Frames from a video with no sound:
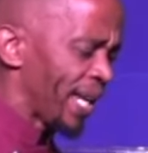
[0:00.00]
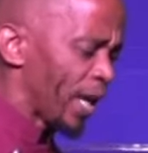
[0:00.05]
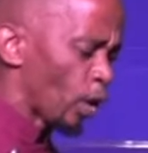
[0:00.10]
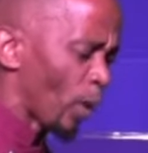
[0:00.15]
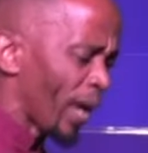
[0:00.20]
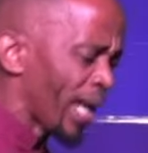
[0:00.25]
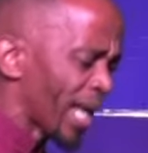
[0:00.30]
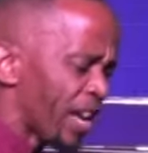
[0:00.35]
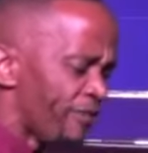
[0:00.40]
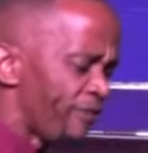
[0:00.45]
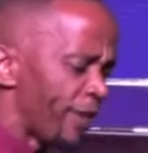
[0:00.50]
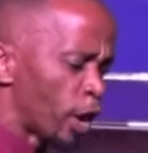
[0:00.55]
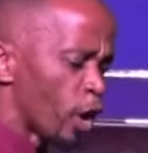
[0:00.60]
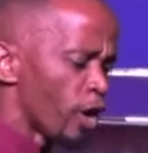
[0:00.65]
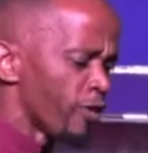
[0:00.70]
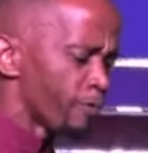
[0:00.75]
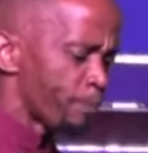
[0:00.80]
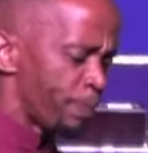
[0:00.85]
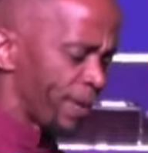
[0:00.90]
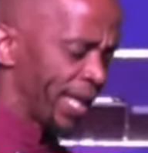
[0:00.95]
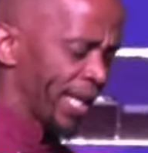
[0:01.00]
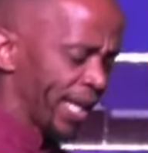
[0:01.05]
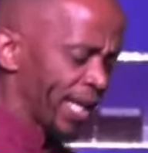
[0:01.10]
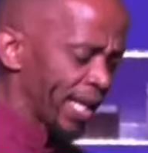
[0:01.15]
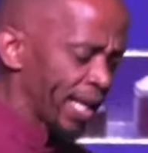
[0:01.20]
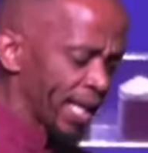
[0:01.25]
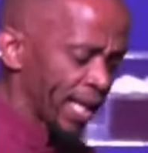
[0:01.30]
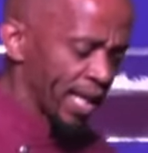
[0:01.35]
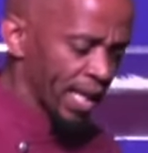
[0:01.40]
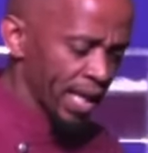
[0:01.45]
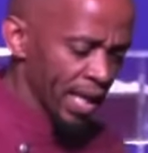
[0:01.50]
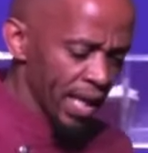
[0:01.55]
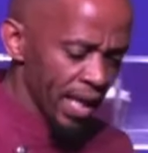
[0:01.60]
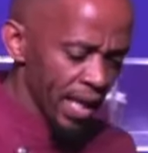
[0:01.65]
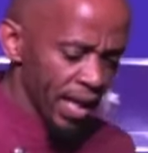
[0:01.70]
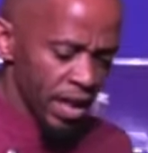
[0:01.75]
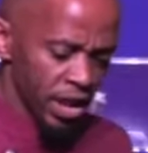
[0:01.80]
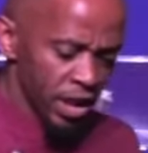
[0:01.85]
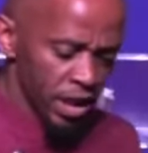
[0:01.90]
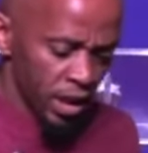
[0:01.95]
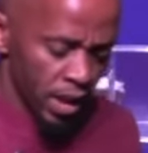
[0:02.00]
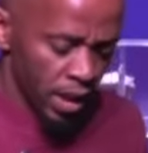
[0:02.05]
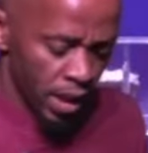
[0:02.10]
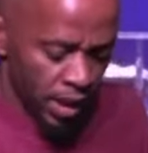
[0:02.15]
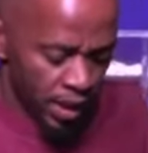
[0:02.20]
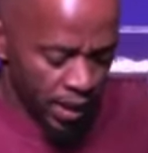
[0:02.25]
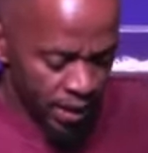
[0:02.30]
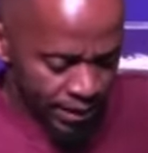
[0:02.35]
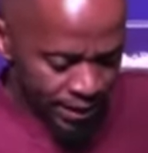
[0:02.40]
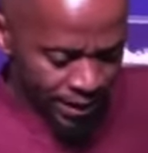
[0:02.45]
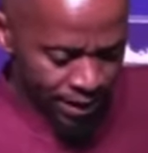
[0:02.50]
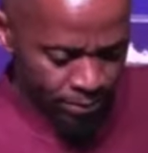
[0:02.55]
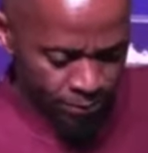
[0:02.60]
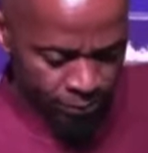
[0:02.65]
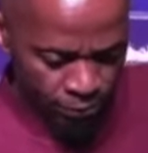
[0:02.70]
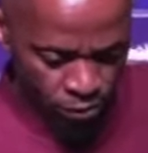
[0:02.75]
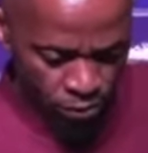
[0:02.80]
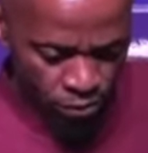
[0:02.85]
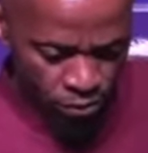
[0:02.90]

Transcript: kwi level of being izimvu.